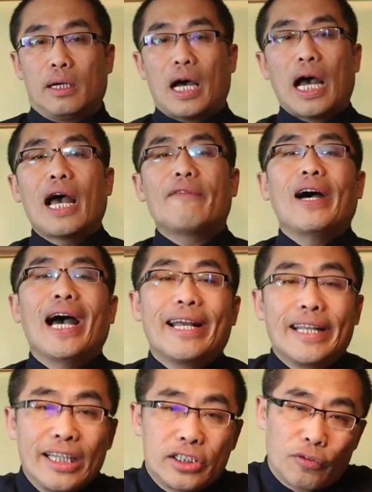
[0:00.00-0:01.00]
I have
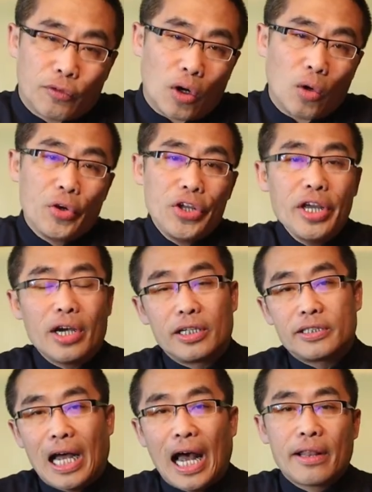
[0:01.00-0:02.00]
had this for
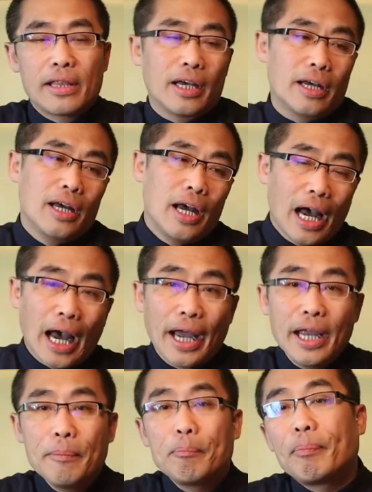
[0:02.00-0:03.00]
years and
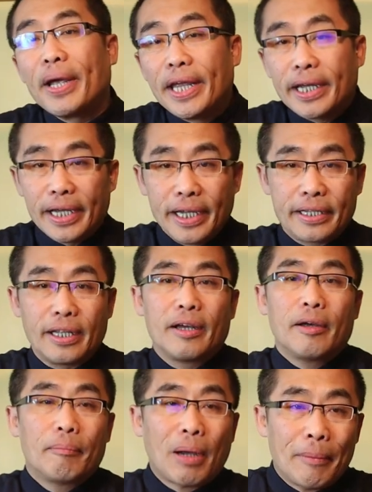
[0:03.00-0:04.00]
I bake it
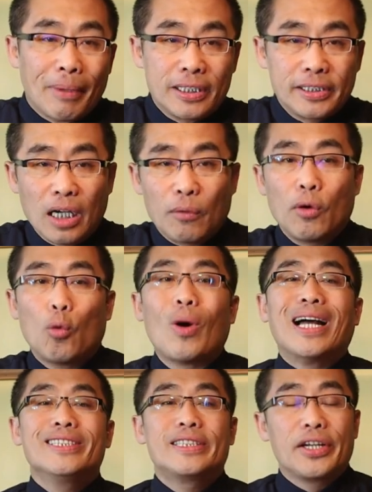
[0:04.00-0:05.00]
by myself
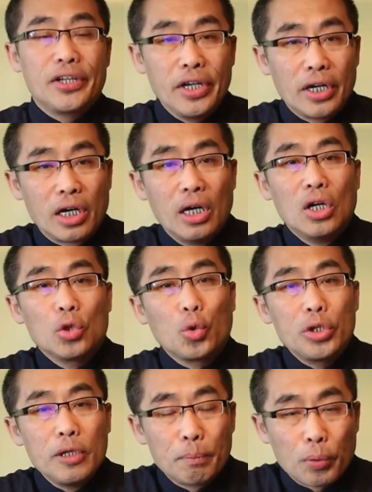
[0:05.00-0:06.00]
once a year
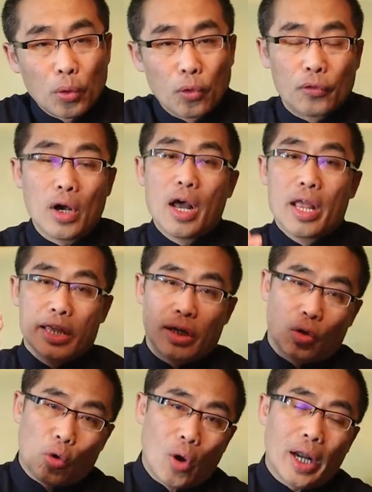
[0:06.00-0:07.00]
to improve
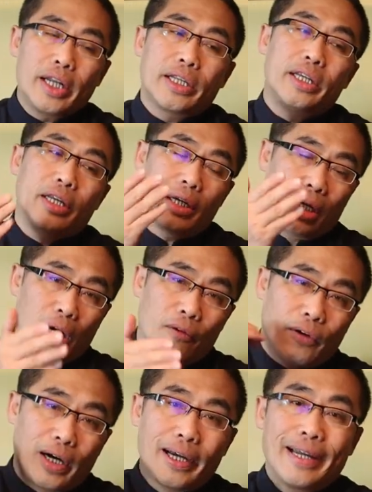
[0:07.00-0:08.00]
the quality
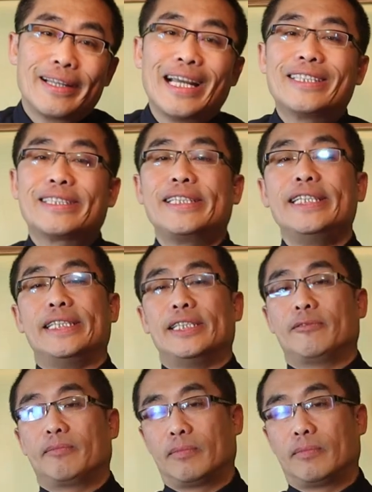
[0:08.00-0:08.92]
of this tea.